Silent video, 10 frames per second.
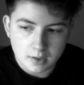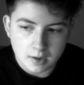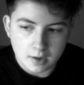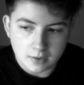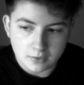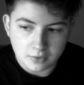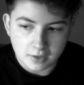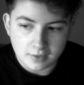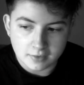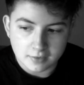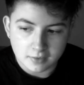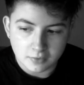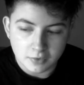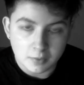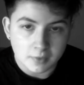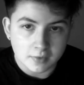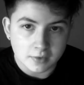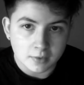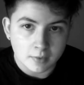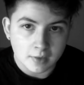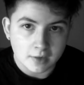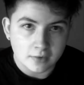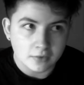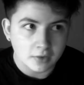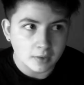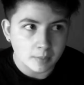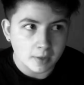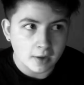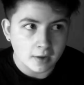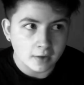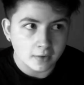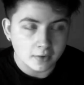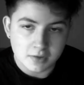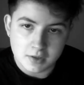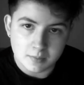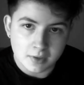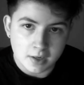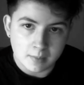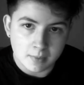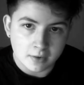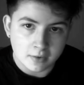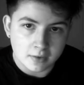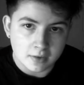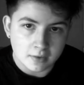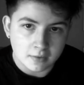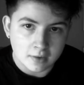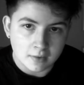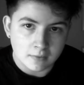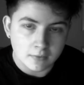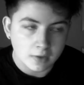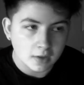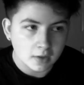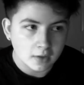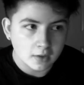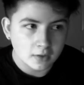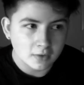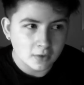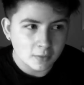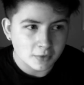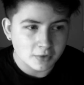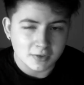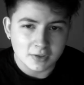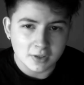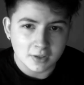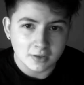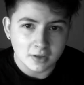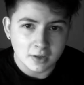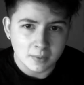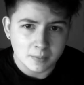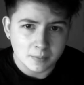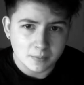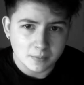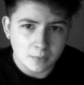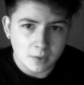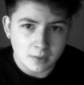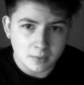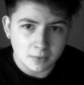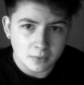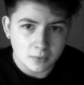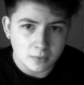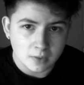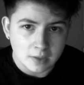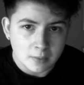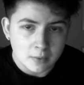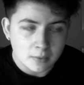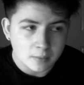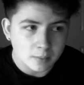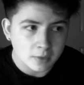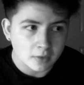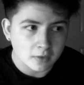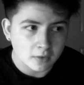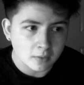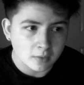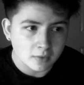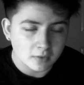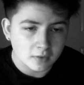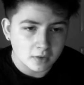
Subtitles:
as trans a few months into our relationship, and I changed my name, and I didn't give too much of a shit what anyone thought anymore, because I was